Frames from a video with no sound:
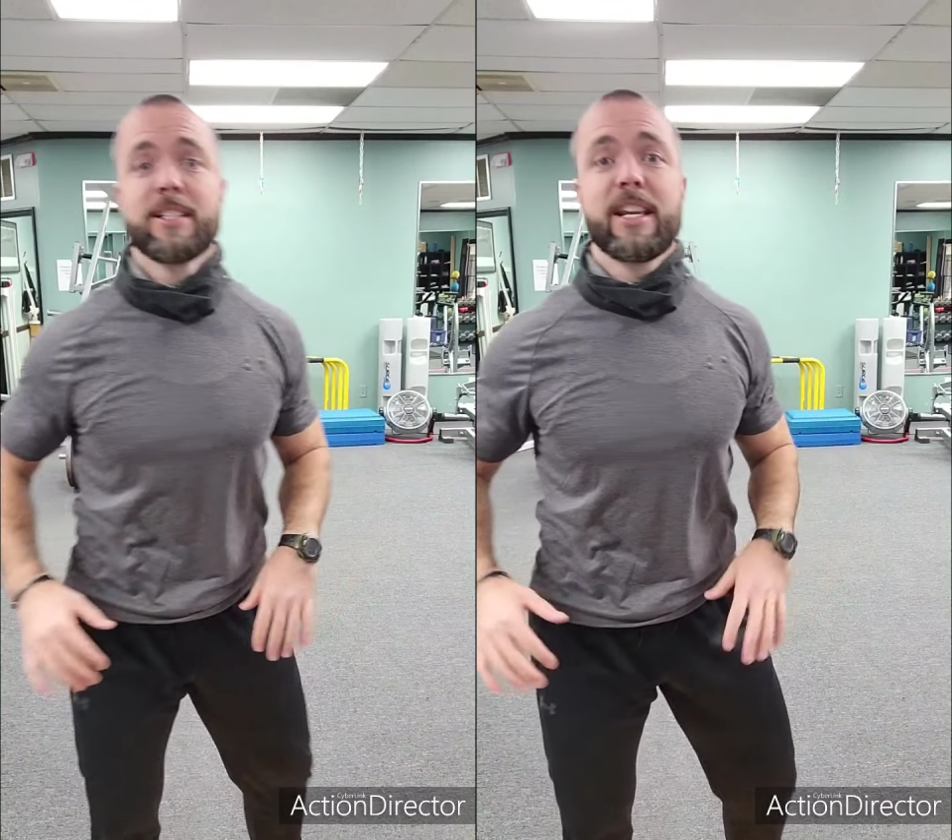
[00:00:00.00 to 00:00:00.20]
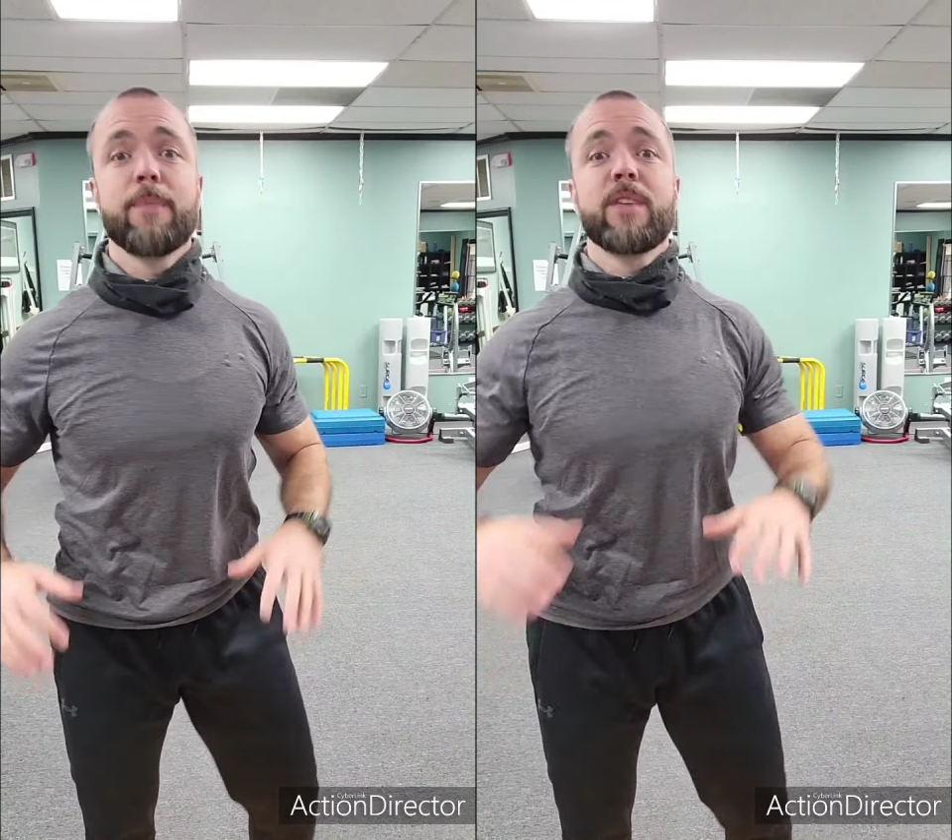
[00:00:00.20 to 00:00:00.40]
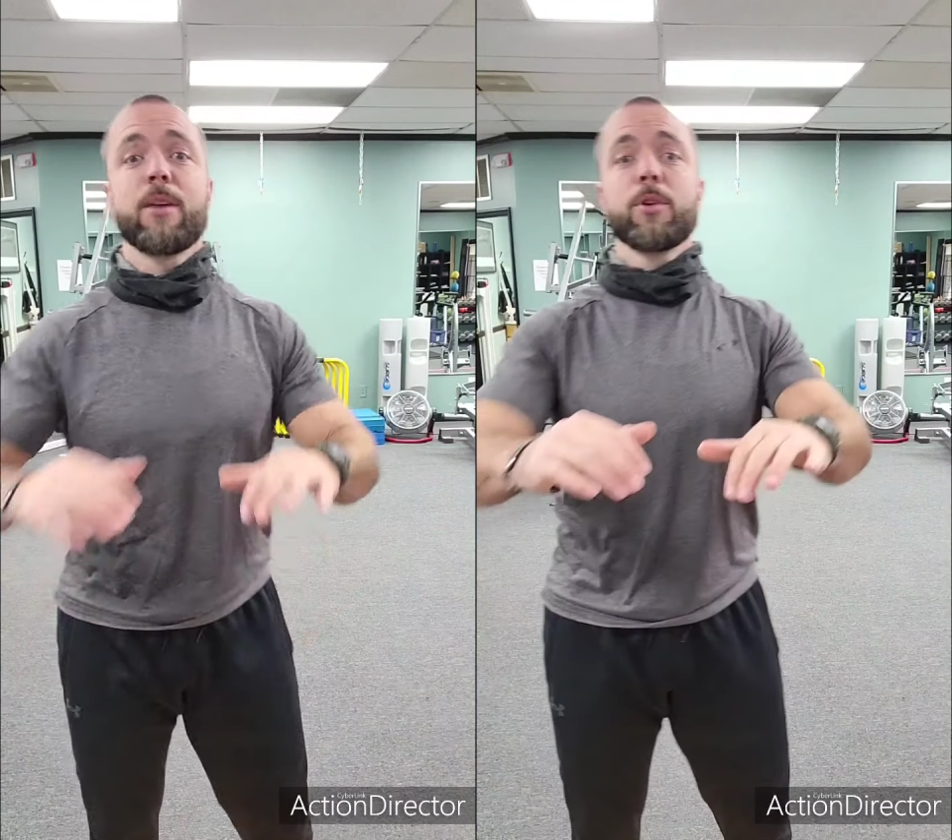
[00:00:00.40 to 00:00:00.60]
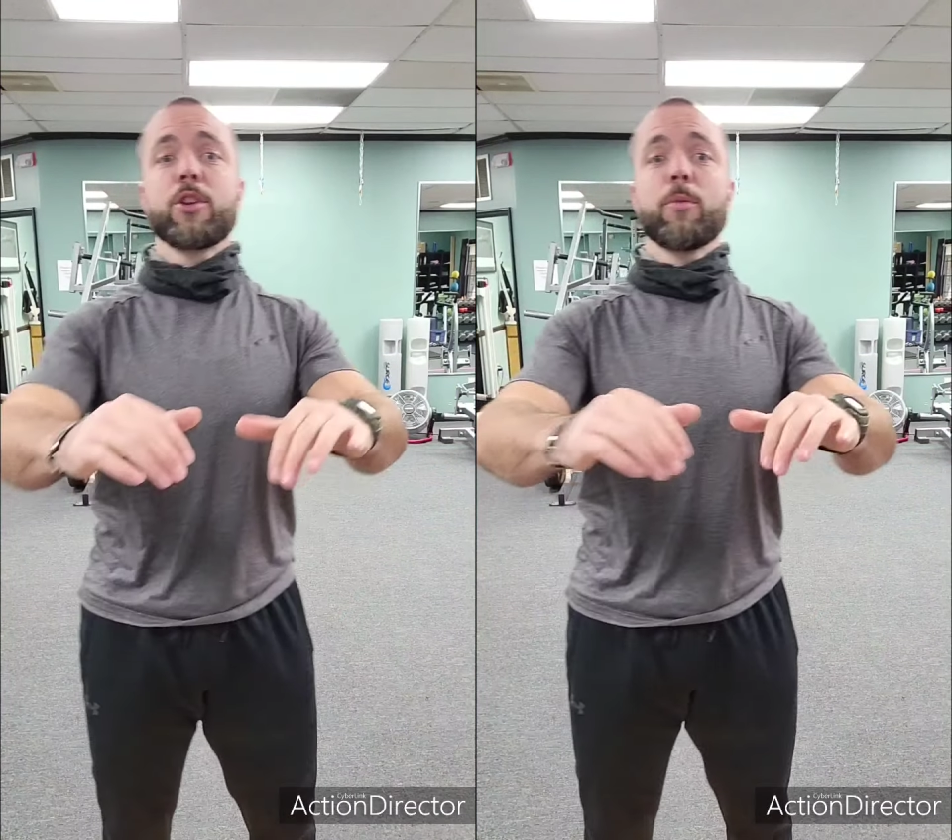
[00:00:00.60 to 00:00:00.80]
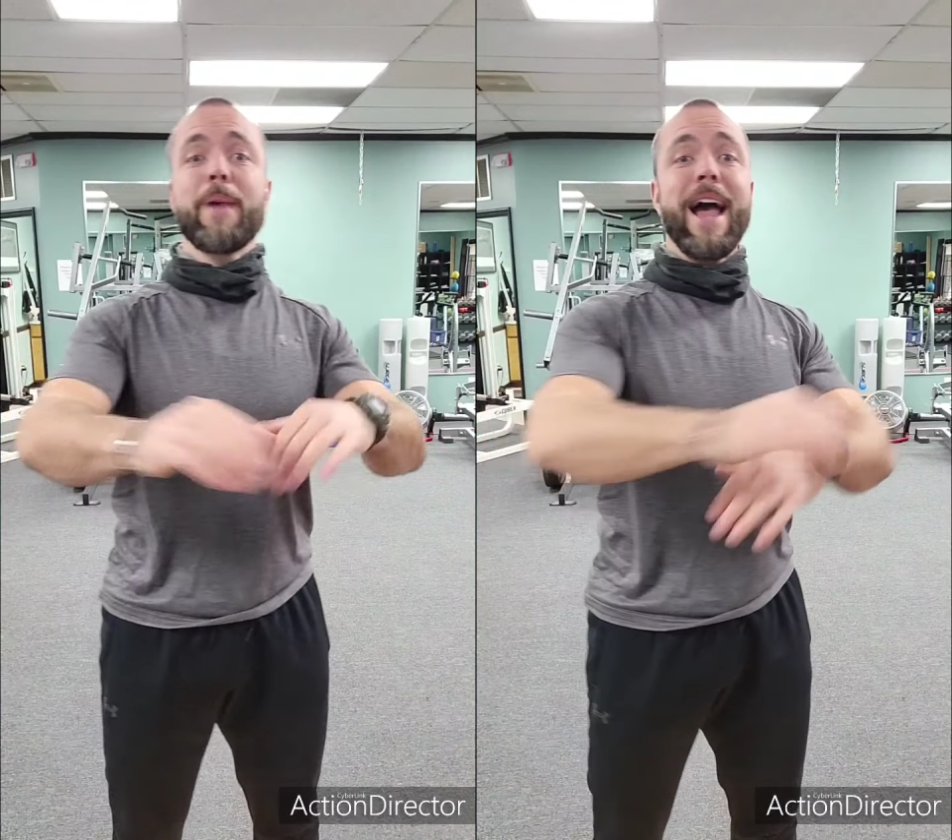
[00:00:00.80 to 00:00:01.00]
Same thing
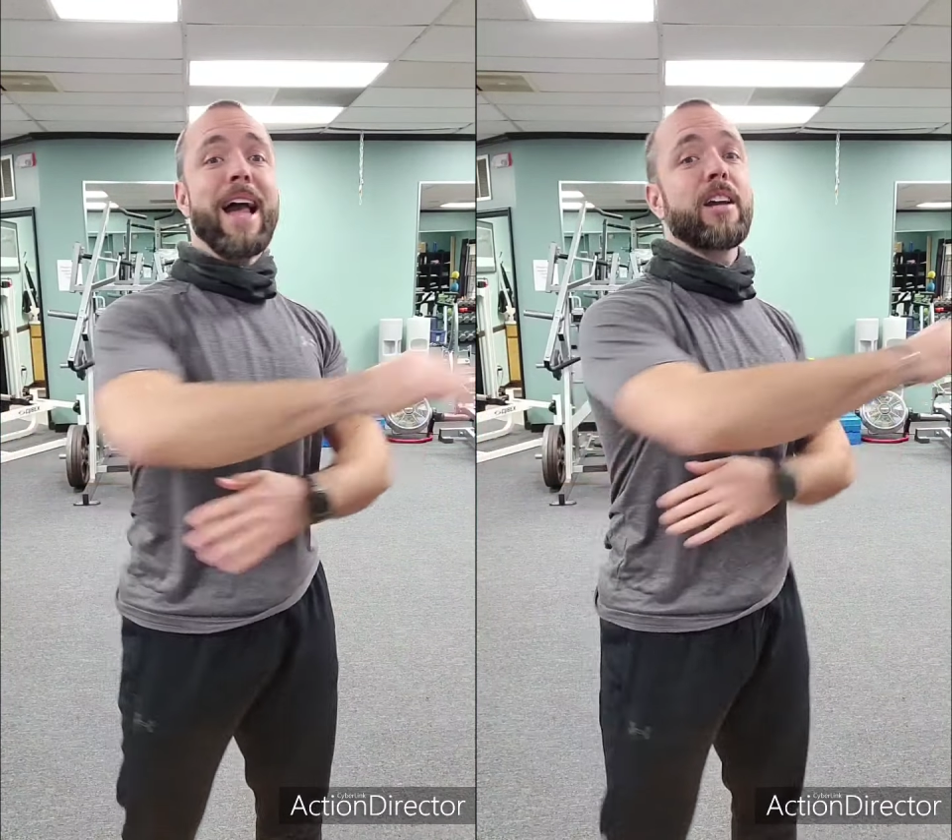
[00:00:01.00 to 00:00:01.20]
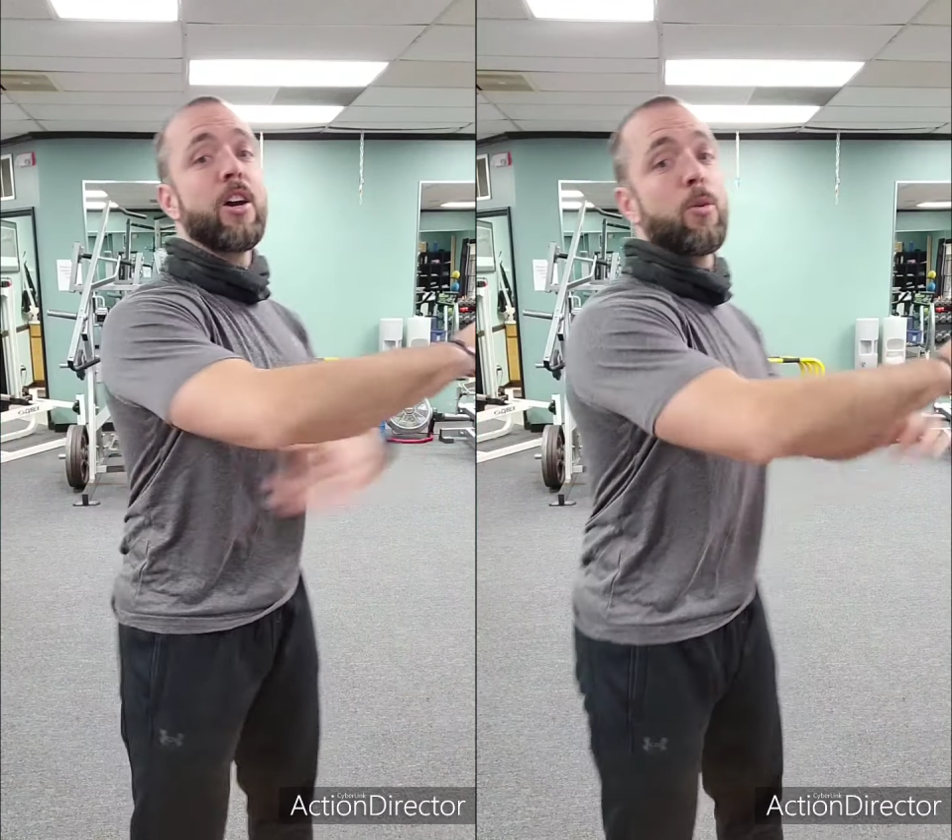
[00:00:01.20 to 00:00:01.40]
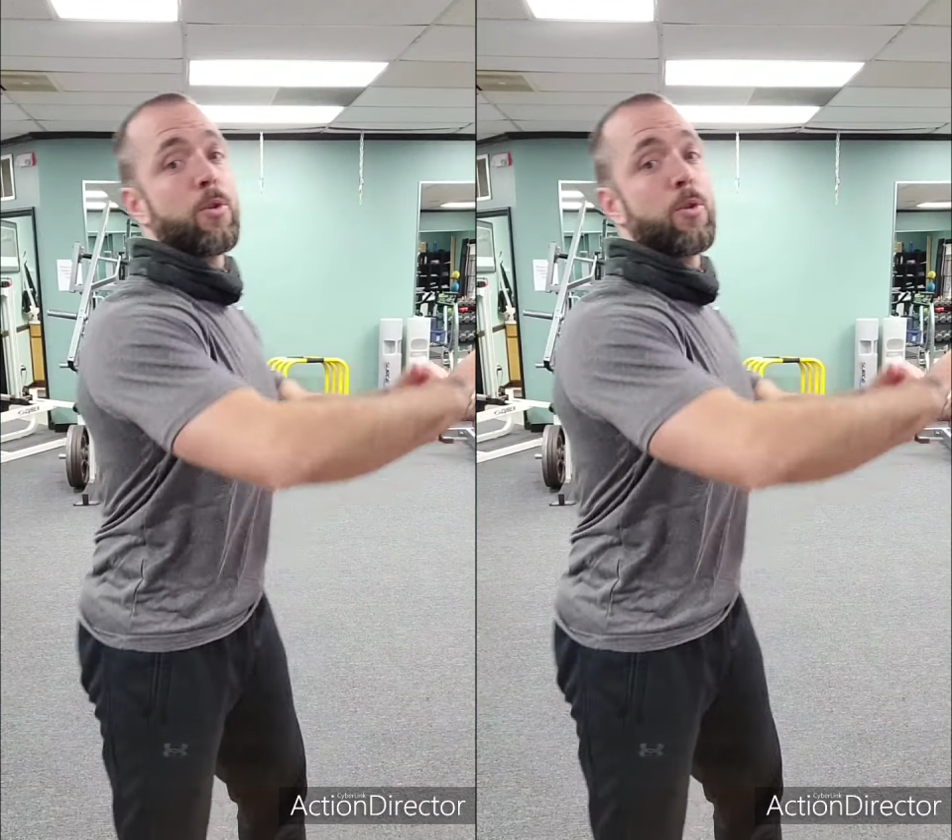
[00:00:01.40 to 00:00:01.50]
with your back.